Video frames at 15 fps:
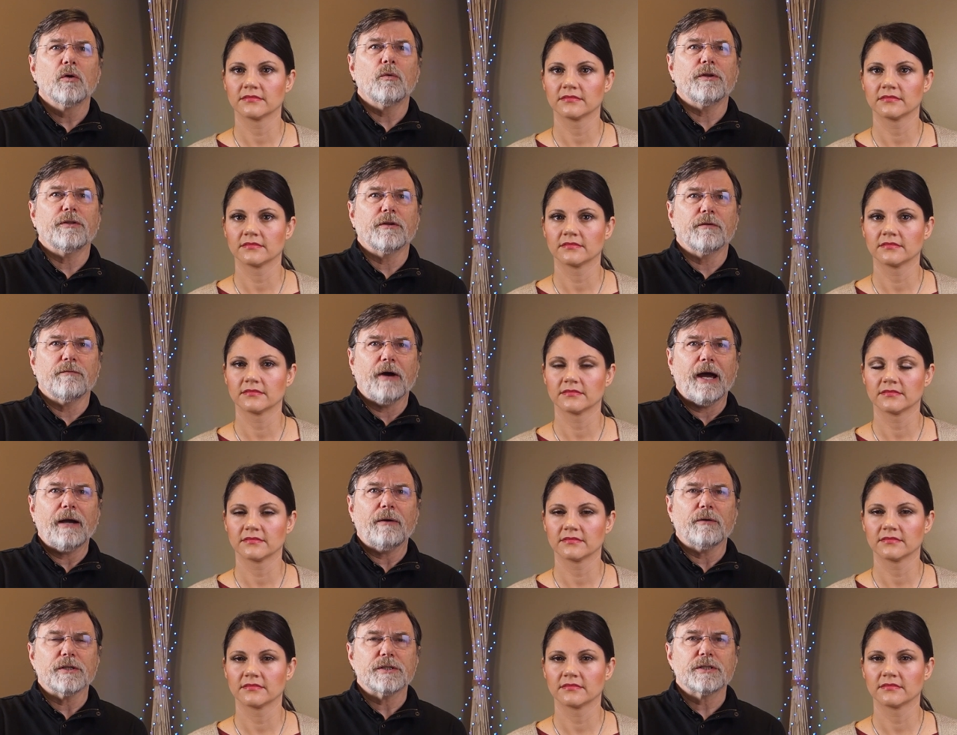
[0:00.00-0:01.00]
Speaker 1: with the
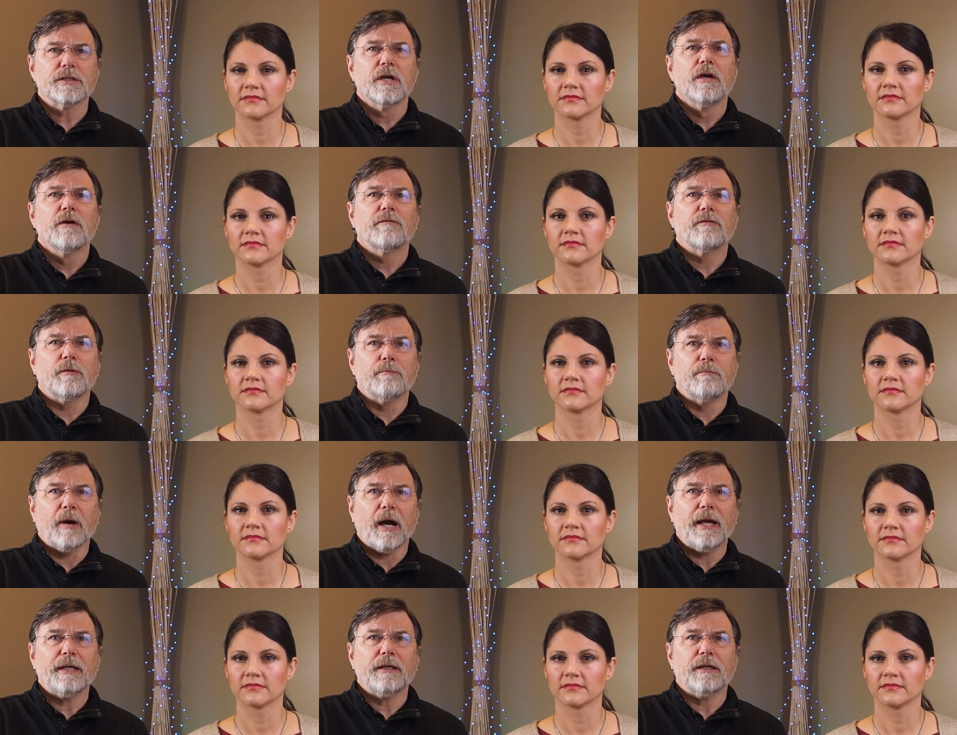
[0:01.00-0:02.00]
virus for
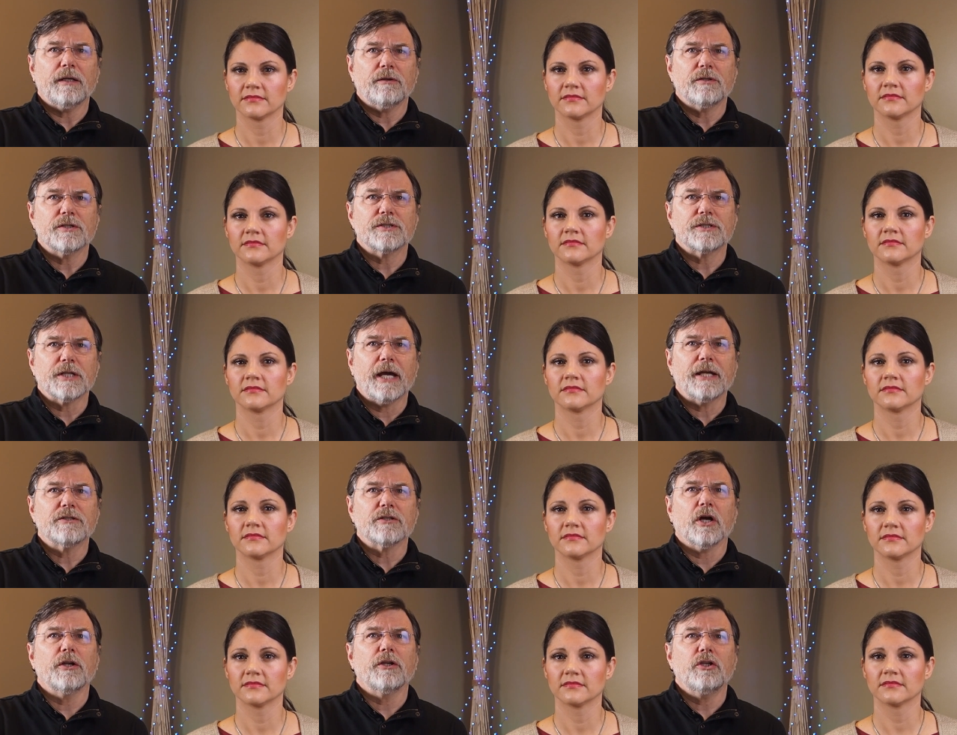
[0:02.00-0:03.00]
binding to
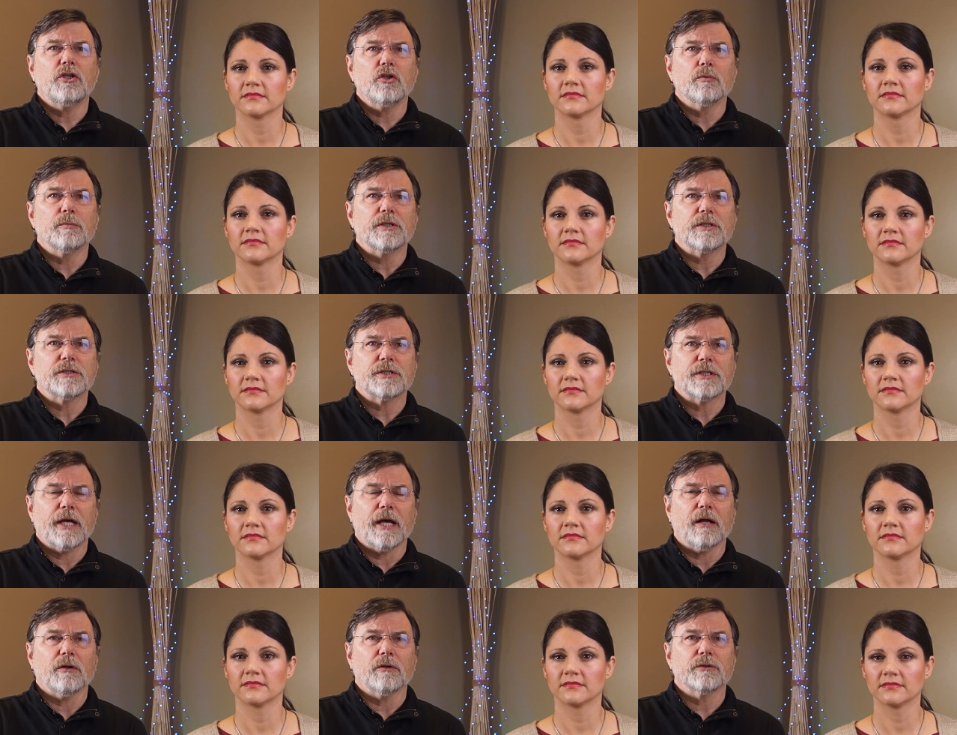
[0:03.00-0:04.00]
sites on human
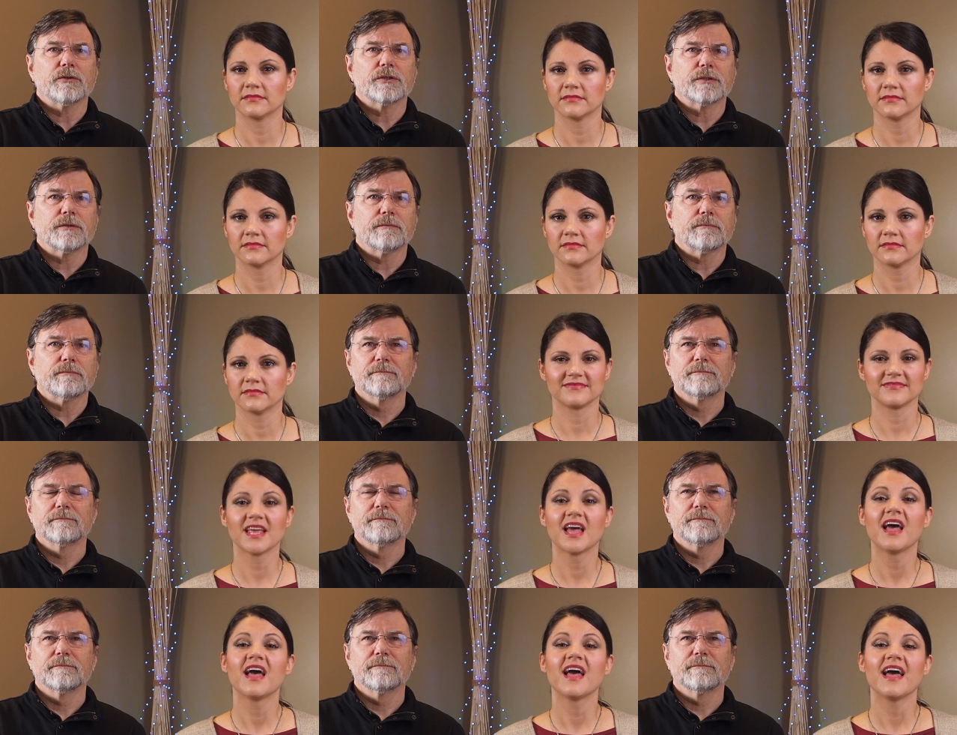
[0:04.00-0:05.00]
cells.
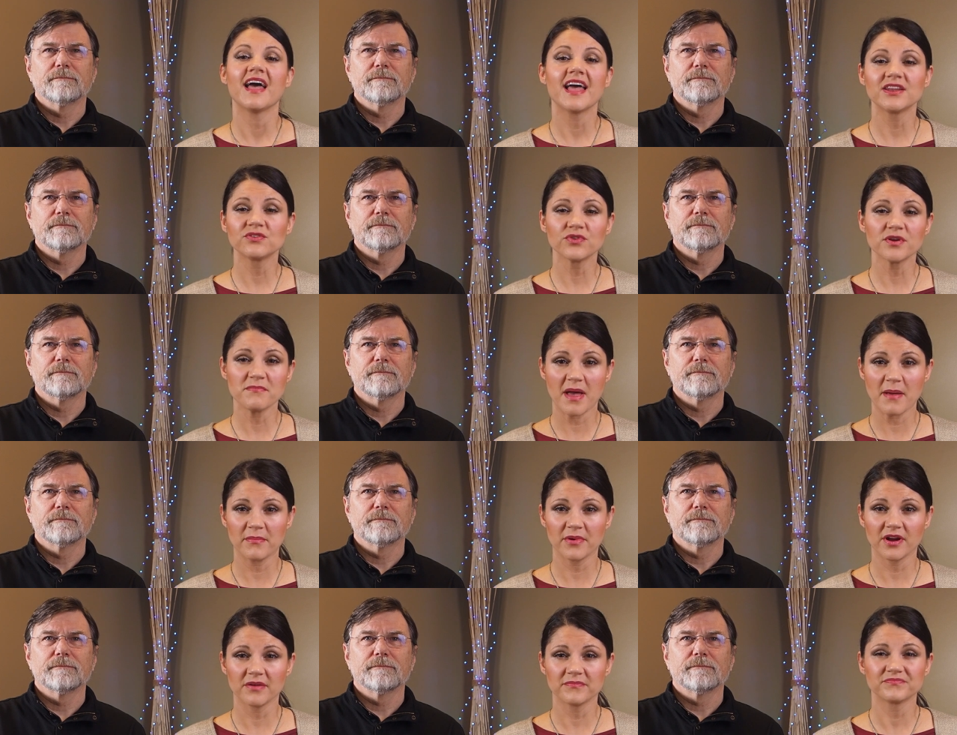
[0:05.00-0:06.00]
Speaker 2: And
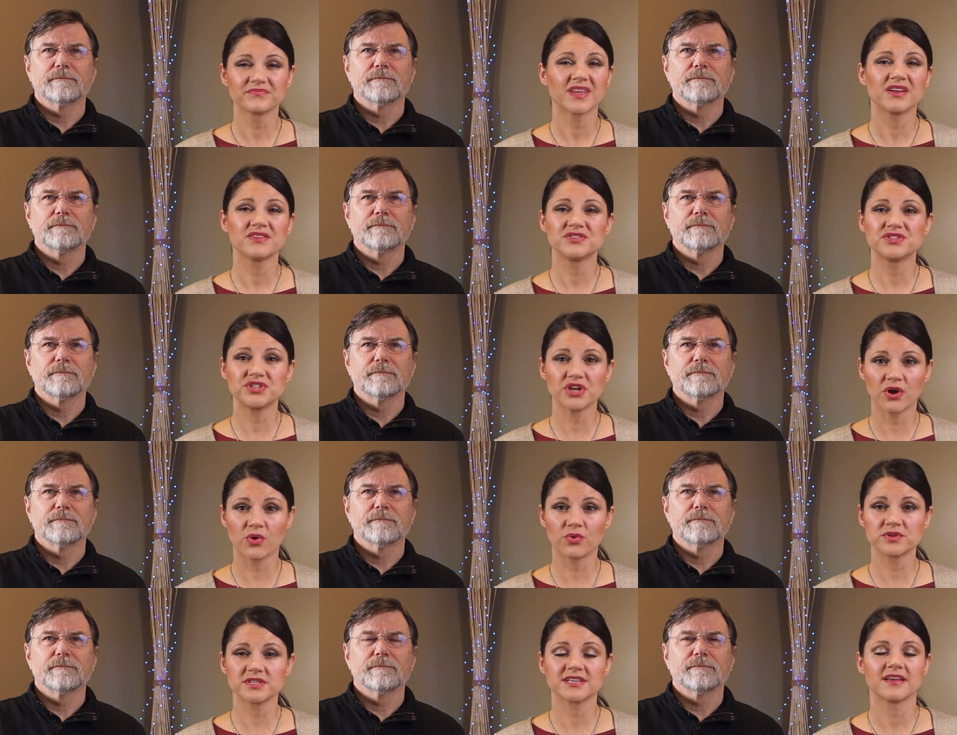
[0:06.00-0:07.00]
remember,
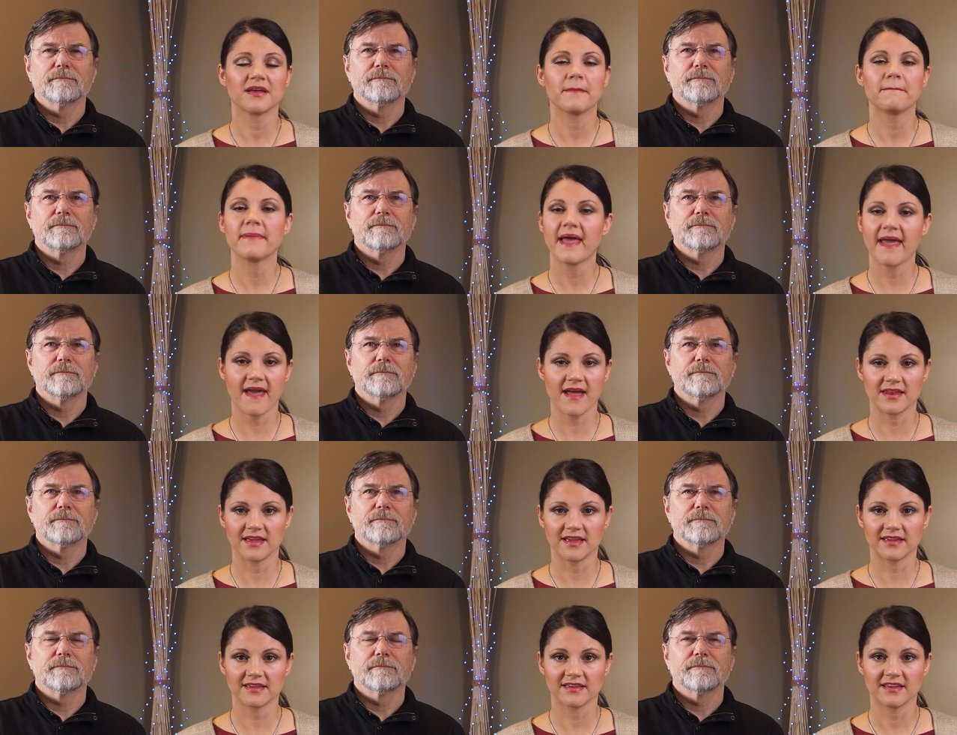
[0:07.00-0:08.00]
don't
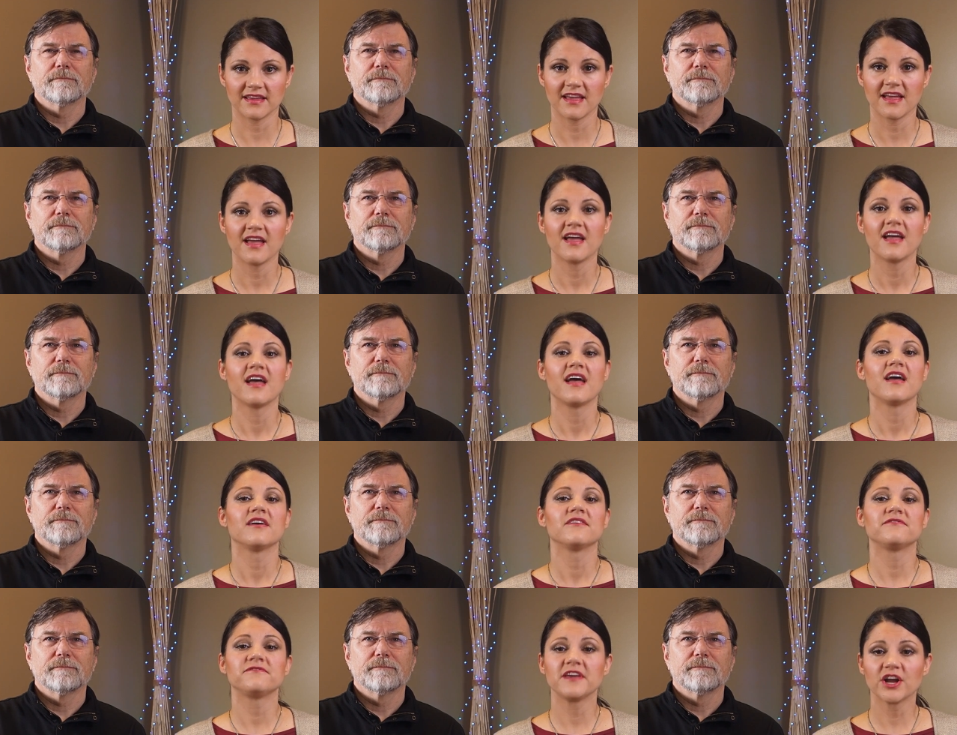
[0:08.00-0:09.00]
panic.
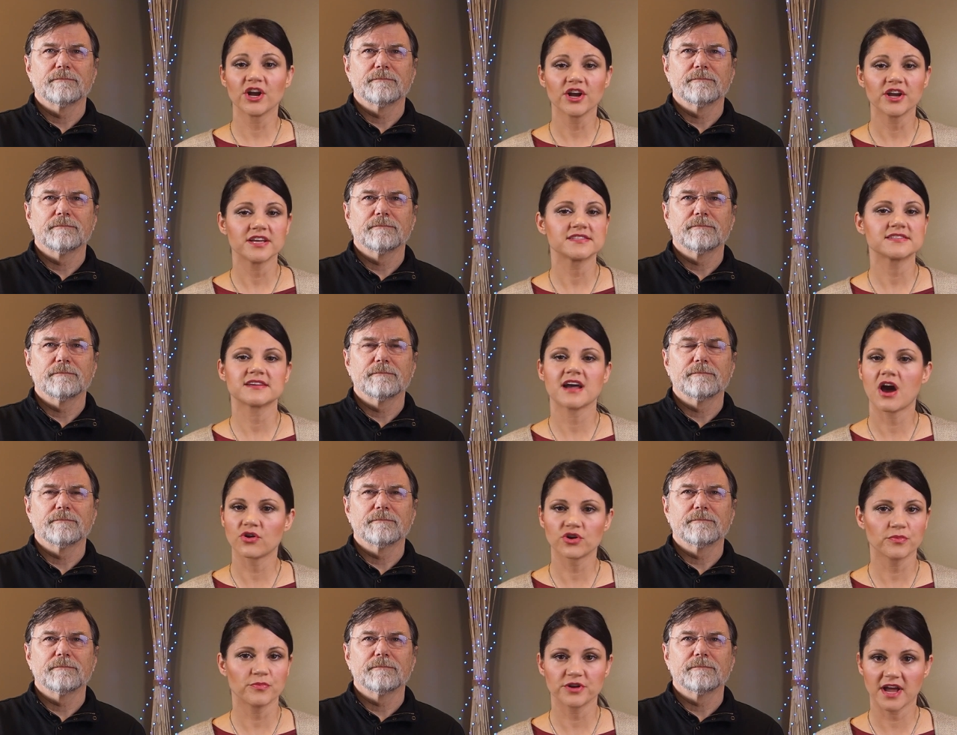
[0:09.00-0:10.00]
Fear is
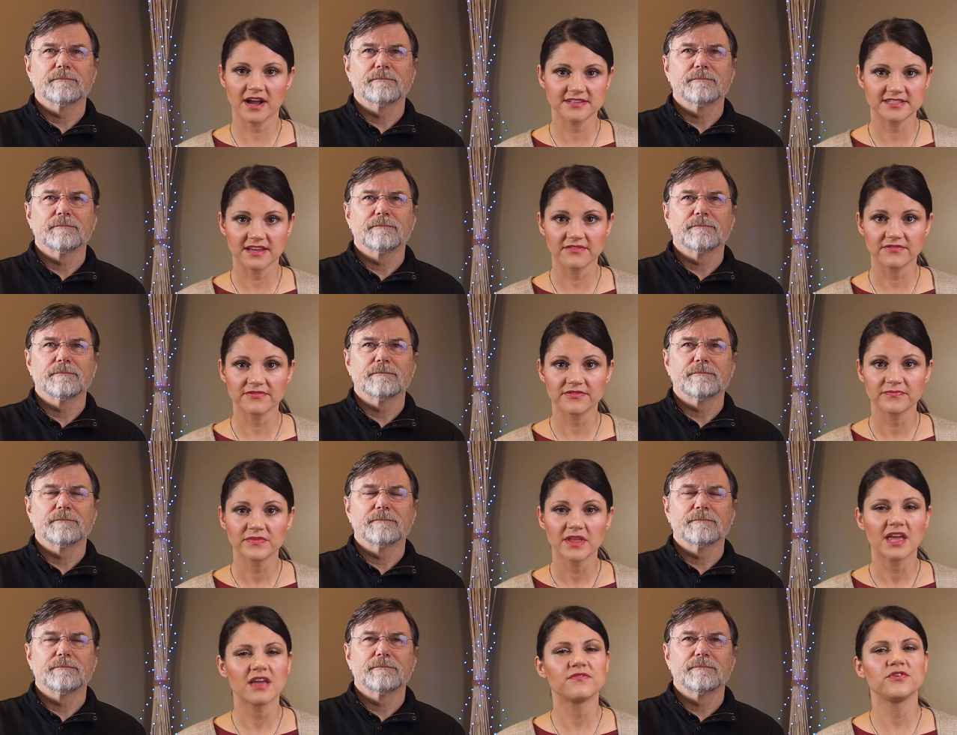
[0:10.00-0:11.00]
counterproductive.
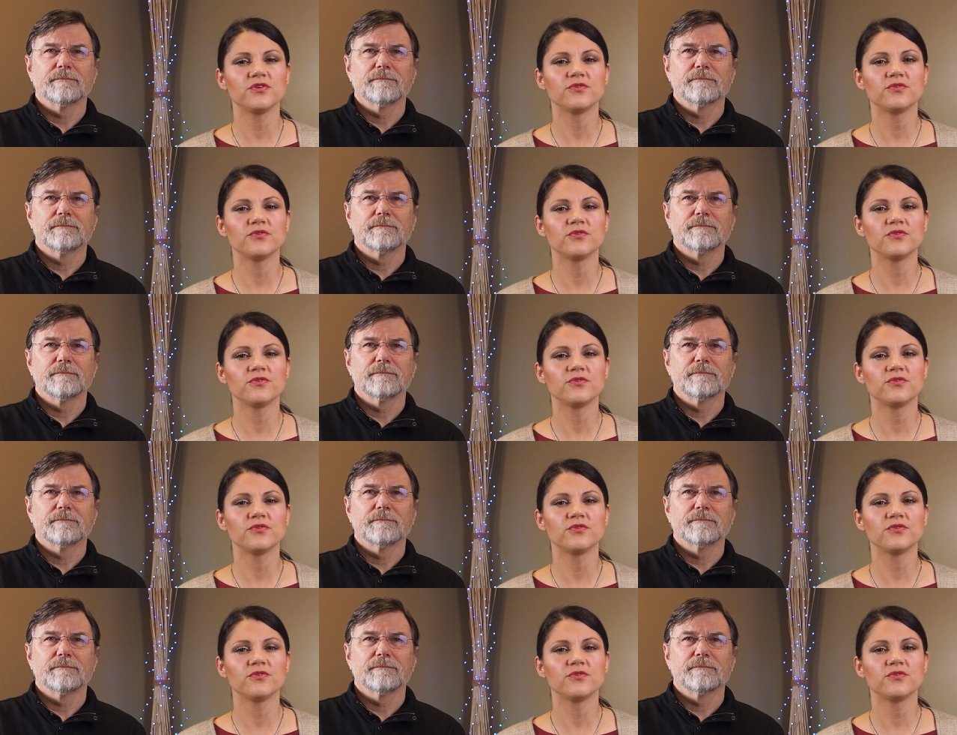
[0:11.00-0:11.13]
If